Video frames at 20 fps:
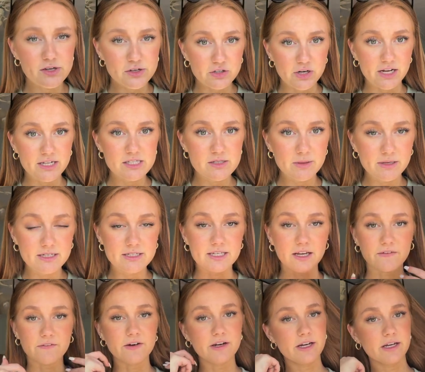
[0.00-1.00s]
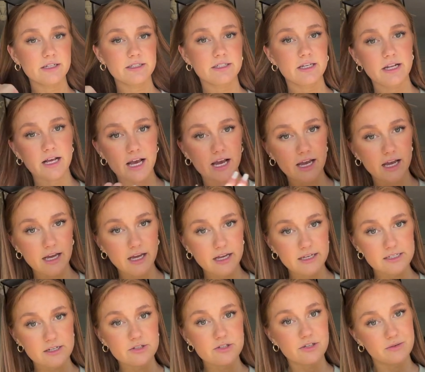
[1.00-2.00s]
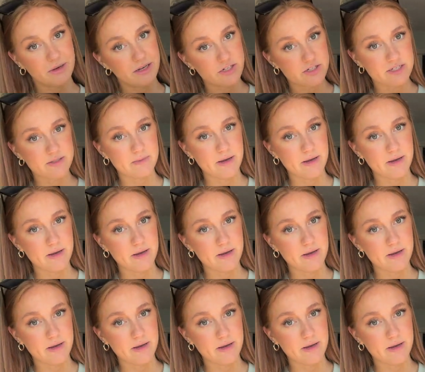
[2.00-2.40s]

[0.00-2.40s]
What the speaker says: I tried something different today because I was doing Paige's